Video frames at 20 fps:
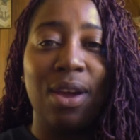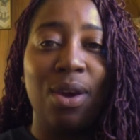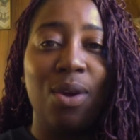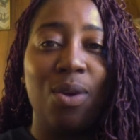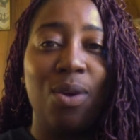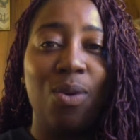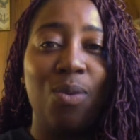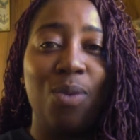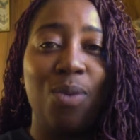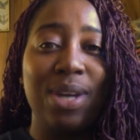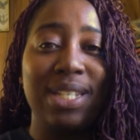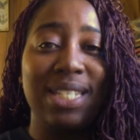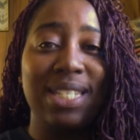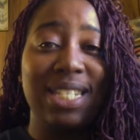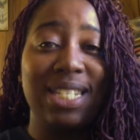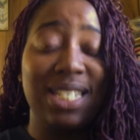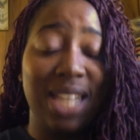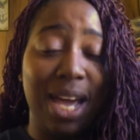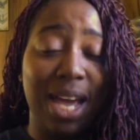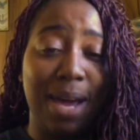once
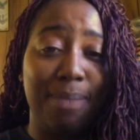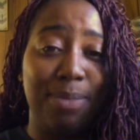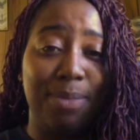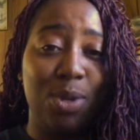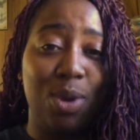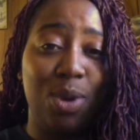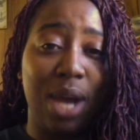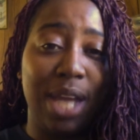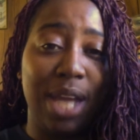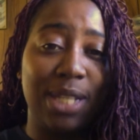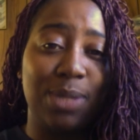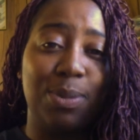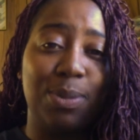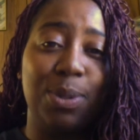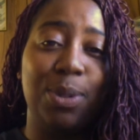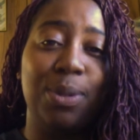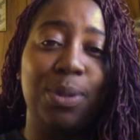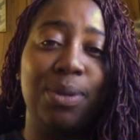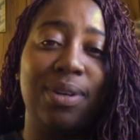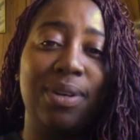it's up, you guys
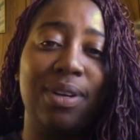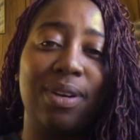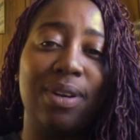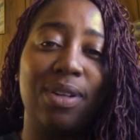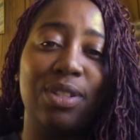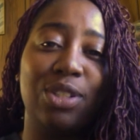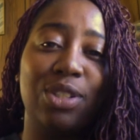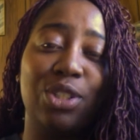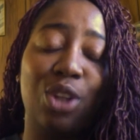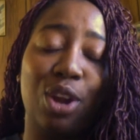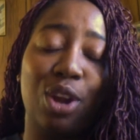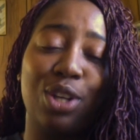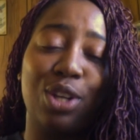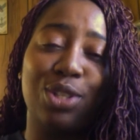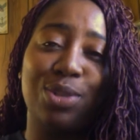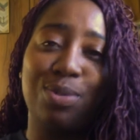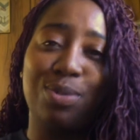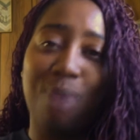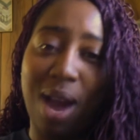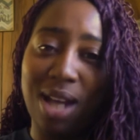will start
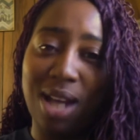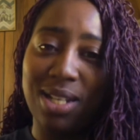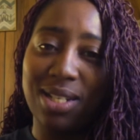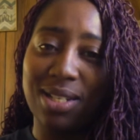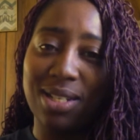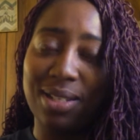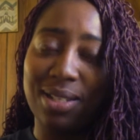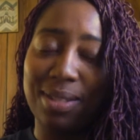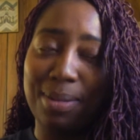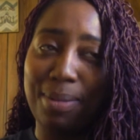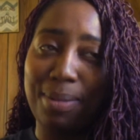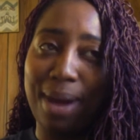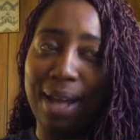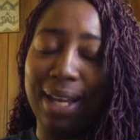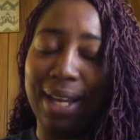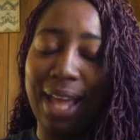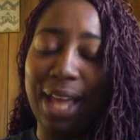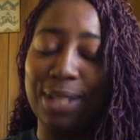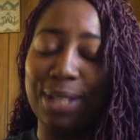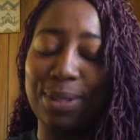to watch the
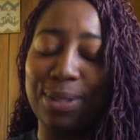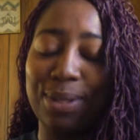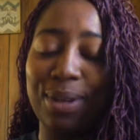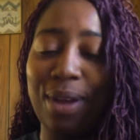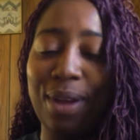podcast.